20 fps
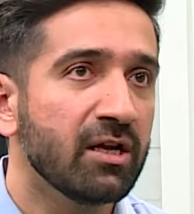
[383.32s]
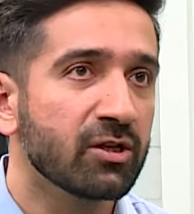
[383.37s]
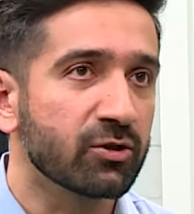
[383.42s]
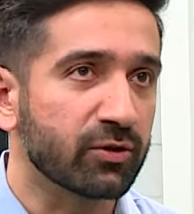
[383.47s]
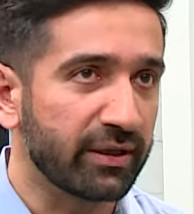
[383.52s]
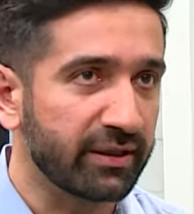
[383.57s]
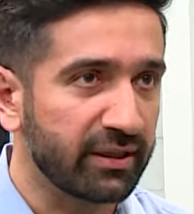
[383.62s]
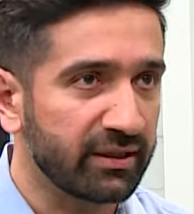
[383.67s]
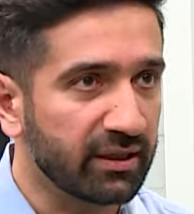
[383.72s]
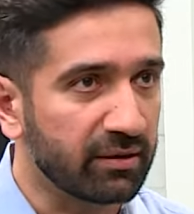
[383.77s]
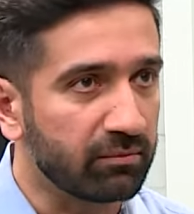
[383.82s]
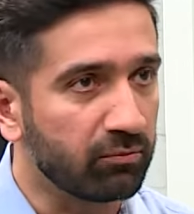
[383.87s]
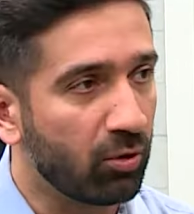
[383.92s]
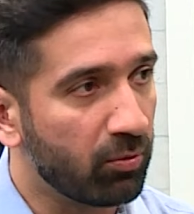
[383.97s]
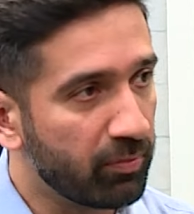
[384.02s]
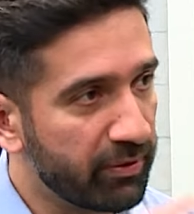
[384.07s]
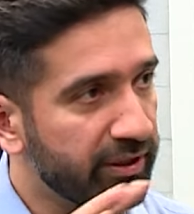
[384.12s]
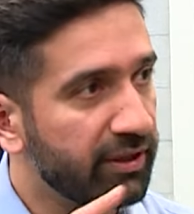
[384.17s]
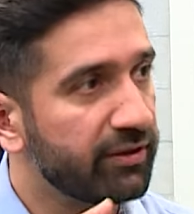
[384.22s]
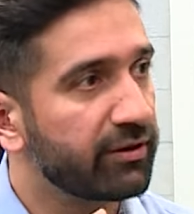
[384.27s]
So I think that
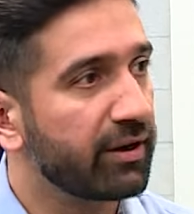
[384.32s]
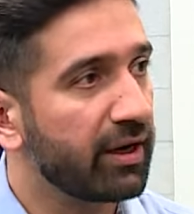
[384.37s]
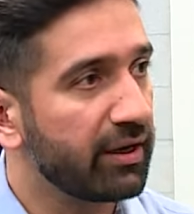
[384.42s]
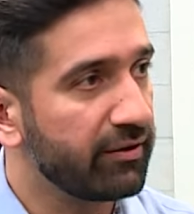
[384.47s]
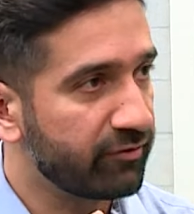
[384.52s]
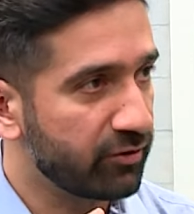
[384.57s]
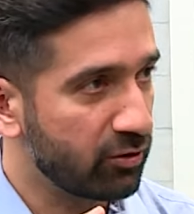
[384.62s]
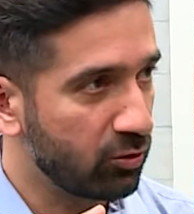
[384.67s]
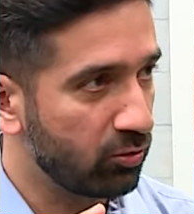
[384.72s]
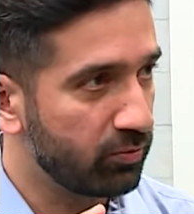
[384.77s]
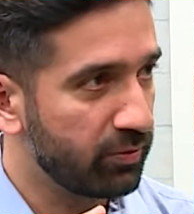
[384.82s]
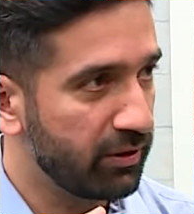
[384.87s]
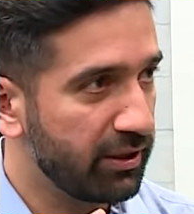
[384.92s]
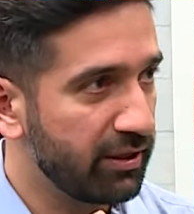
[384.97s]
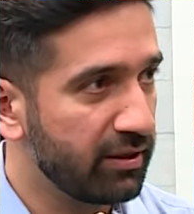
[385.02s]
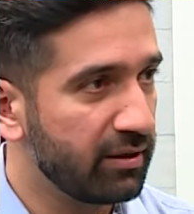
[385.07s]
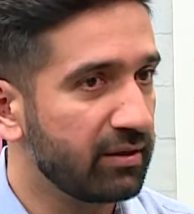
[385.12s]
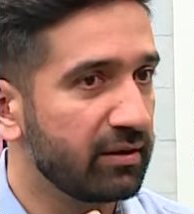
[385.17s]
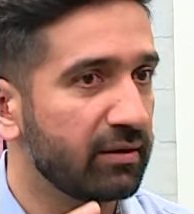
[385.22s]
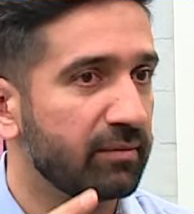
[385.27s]
moment had arrived globally.
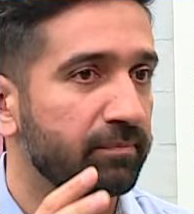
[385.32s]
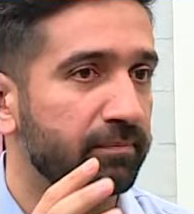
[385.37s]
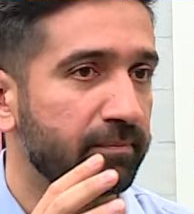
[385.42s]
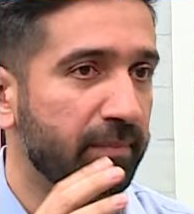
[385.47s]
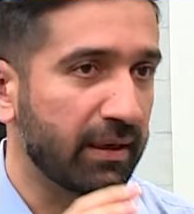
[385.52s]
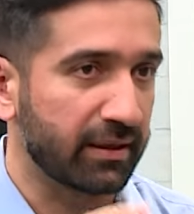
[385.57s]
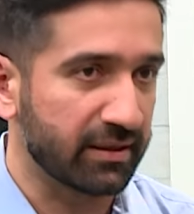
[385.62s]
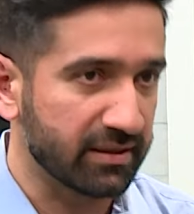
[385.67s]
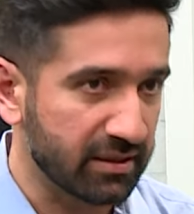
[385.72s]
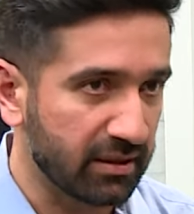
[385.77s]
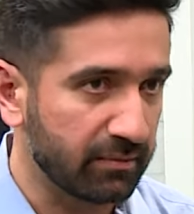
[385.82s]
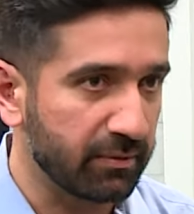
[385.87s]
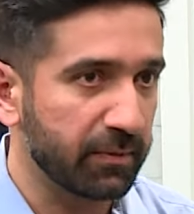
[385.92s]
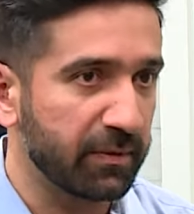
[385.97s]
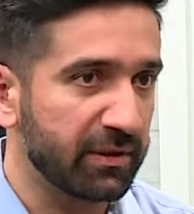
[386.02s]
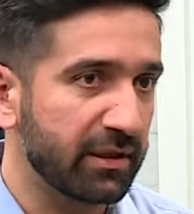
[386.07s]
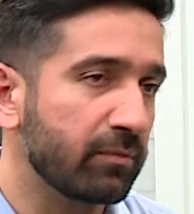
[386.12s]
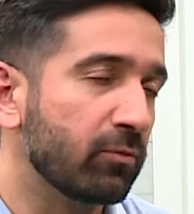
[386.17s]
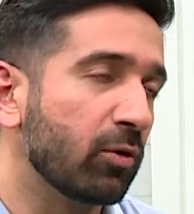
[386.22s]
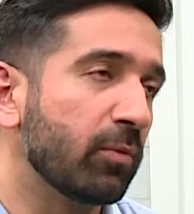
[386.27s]
Pakistan
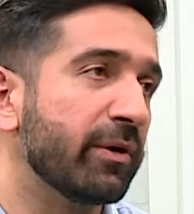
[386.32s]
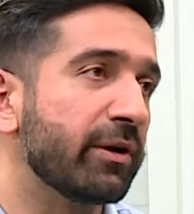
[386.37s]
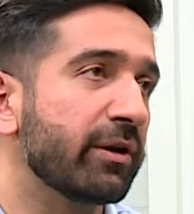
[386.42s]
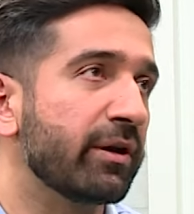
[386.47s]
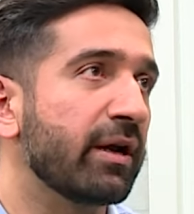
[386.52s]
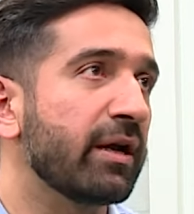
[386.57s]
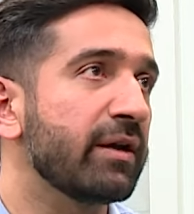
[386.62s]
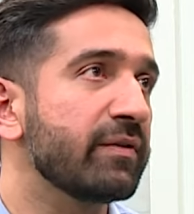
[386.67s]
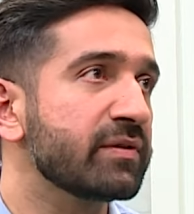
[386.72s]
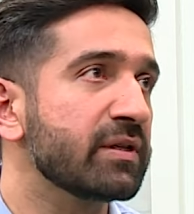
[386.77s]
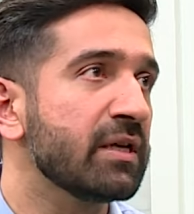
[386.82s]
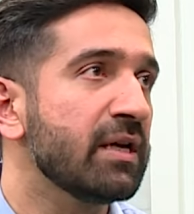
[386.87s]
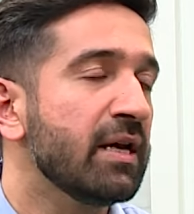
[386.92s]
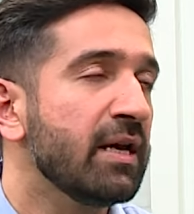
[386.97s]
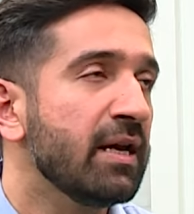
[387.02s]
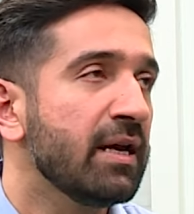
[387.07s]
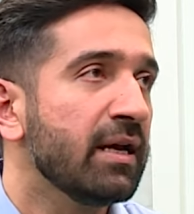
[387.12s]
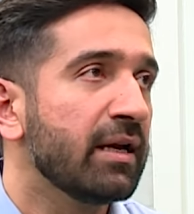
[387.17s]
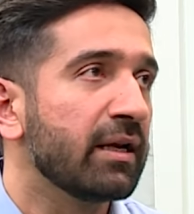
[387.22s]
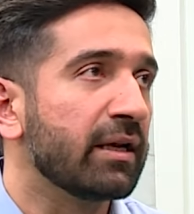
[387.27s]
maybe that moment arrives.
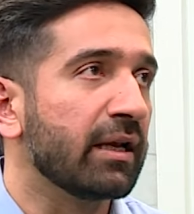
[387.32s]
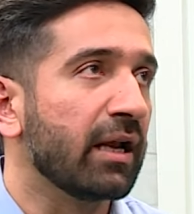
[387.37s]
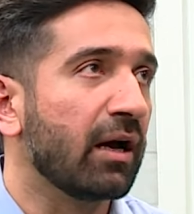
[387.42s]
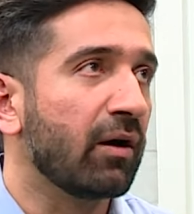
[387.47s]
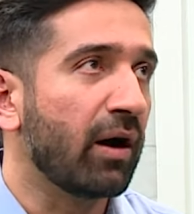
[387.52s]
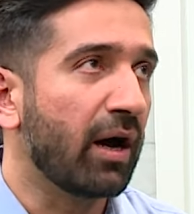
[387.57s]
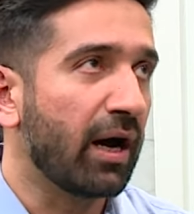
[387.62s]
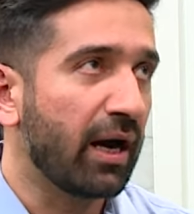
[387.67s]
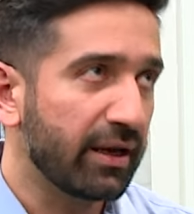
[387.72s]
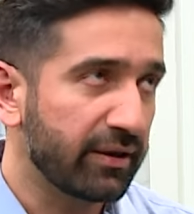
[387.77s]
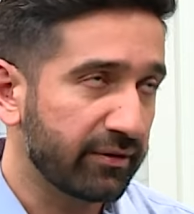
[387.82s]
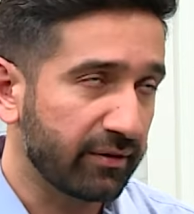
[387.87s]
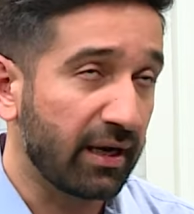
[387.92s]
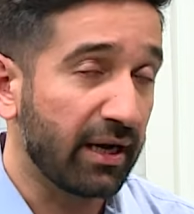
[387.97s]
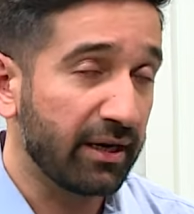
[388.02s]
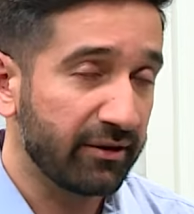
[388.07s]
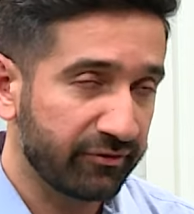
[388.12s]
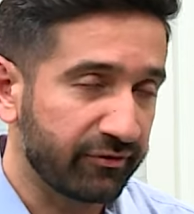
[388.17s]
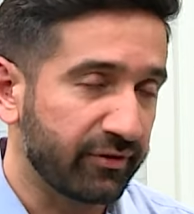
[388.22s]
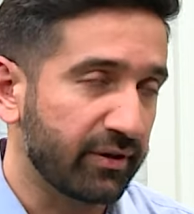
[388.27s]
Now I
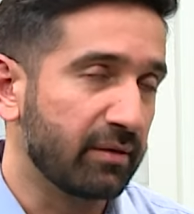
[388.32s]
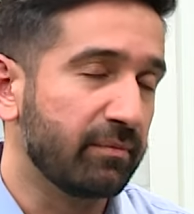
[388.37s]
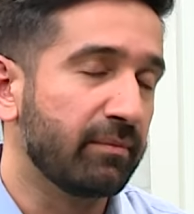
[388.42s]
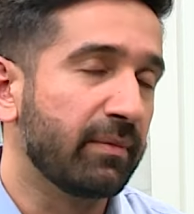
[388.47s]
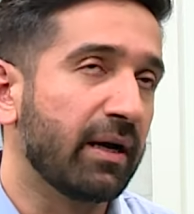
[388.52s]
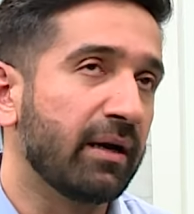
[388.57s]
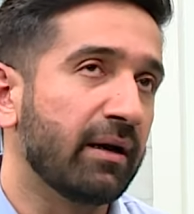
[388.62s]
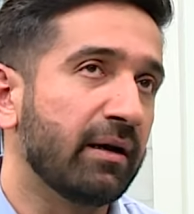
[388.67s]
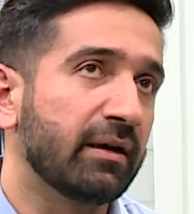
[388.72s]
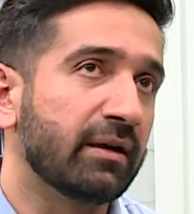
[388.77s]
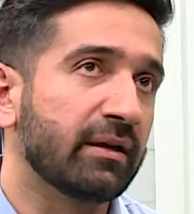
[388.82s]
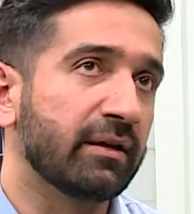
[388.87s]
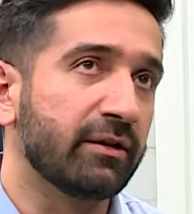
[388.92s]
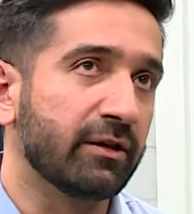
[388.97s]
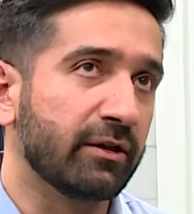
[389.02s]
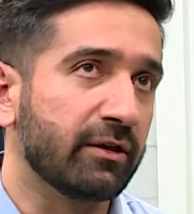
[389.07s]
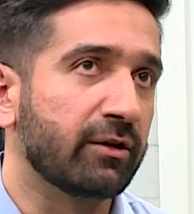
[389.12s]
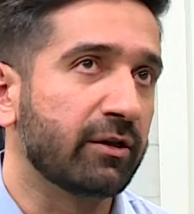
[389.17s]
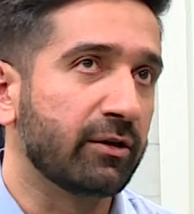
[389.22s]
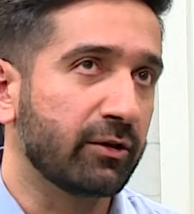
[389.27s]
I feel
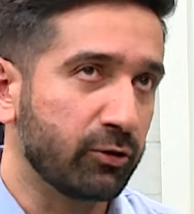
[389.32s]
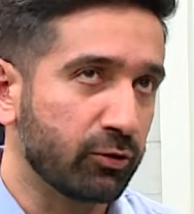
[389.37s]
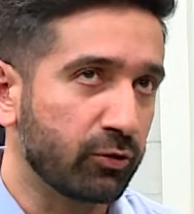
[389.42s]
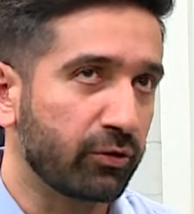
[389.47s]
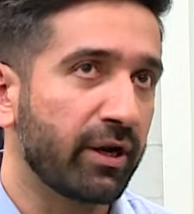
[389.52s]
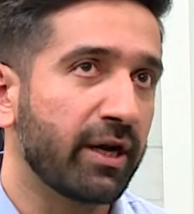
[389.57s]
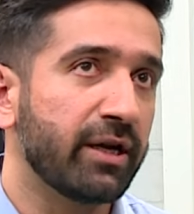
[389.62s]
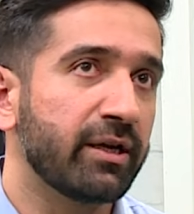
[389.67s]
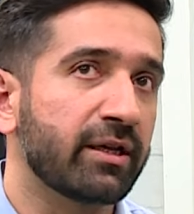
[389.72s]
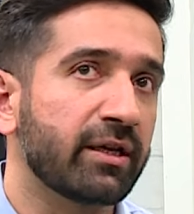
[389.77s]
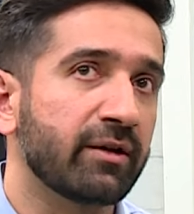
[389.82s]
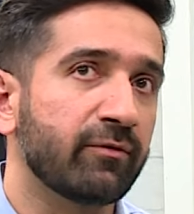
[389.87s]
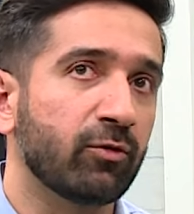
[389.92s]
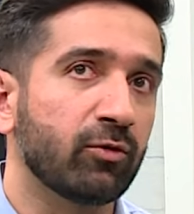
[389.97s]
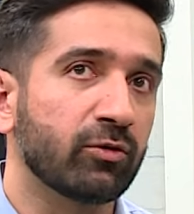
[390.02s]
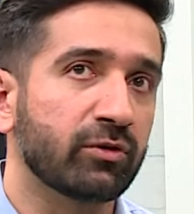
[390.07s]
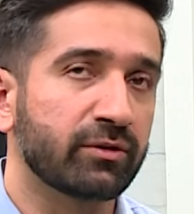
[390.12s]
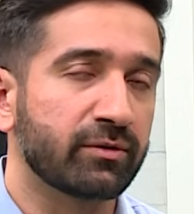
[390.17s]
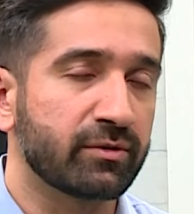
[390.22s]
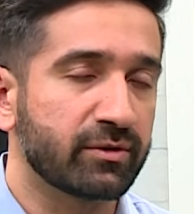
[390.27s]
the you're right that it
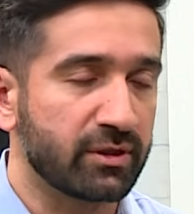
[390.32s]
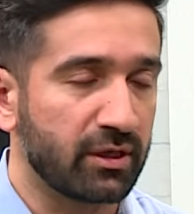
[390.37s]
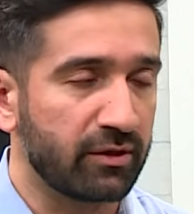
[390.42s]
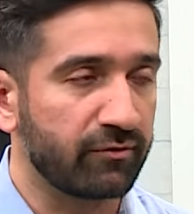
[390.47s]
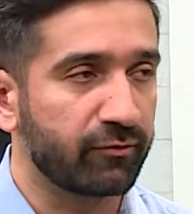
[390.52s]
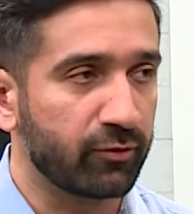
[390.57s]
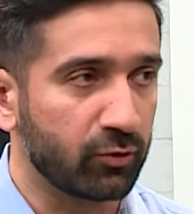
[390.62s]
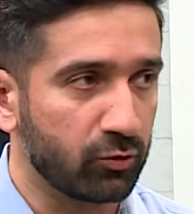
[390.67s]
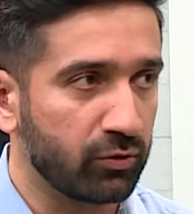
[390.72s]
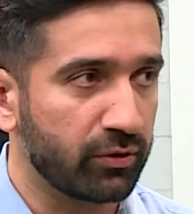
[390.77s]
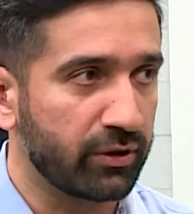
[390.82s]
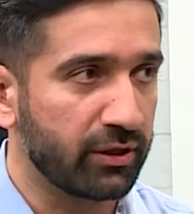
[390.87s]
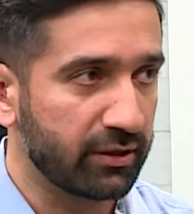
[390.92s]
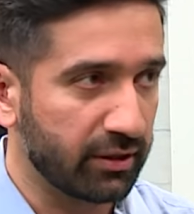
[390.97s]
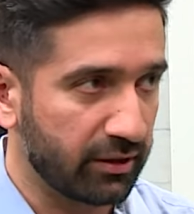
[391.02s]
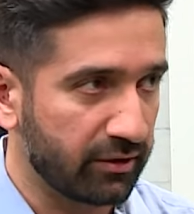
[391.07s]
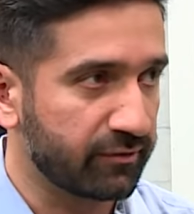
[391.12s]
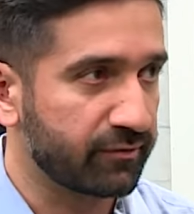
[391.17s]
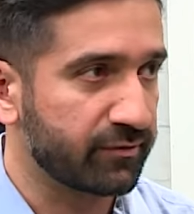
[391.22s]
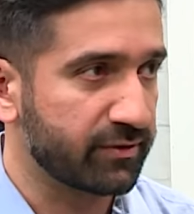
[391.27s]
was safe fuel ki
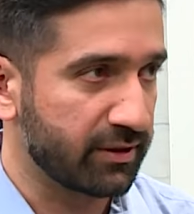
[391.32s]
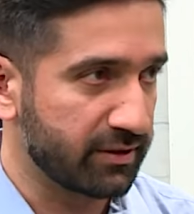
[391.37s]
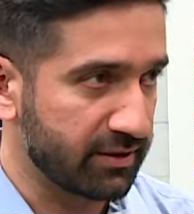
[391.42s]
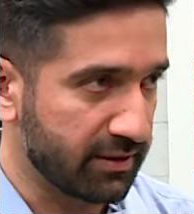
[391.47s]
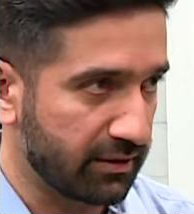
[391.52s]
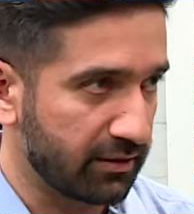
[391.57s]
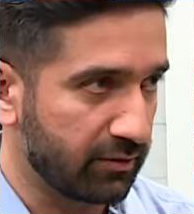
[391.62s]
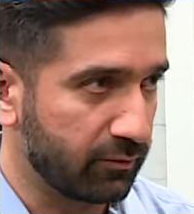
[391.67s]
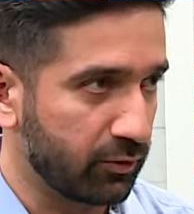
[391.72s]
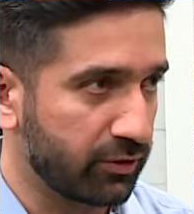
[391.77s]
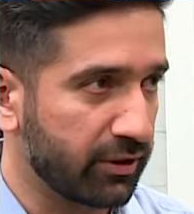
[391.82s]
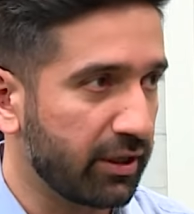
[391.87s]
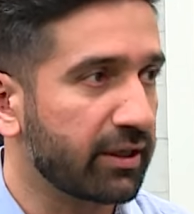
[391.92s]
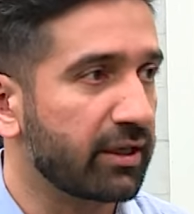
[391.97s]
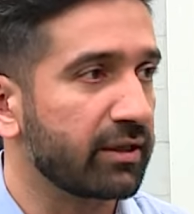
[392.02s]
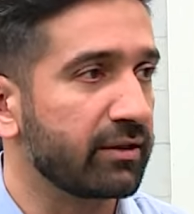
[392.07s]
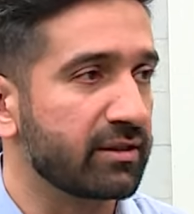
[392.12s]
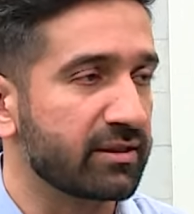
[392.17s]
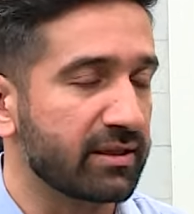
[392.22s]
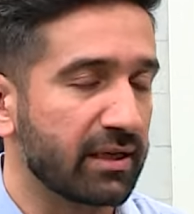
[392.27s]
taraf se zyada wo
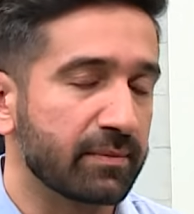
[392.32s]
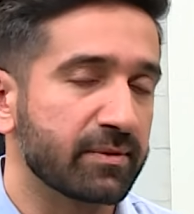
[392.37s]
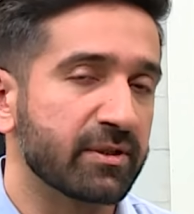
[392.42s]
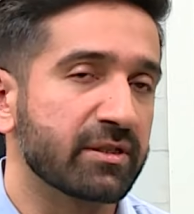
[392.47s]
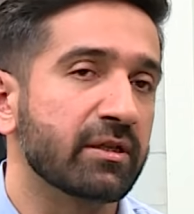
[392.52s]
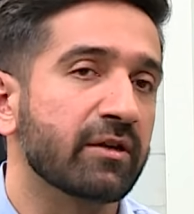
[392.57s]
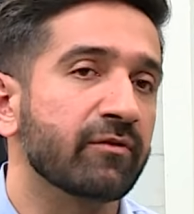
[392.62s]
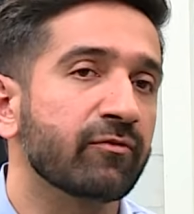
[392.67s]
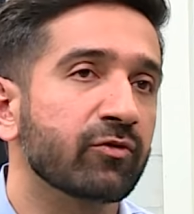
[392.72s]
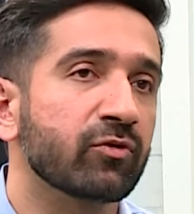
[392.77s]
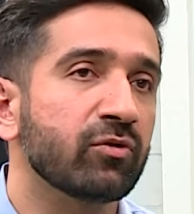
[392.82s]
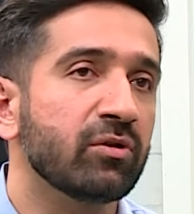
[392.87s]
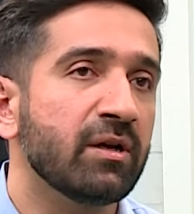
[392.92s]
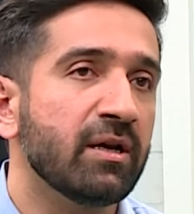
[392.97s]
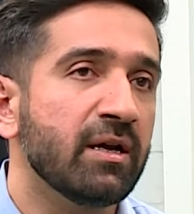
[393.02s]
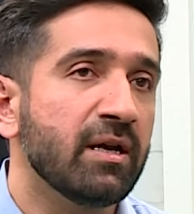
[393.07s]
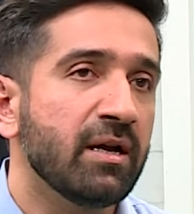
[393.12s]
this helps us save fuel,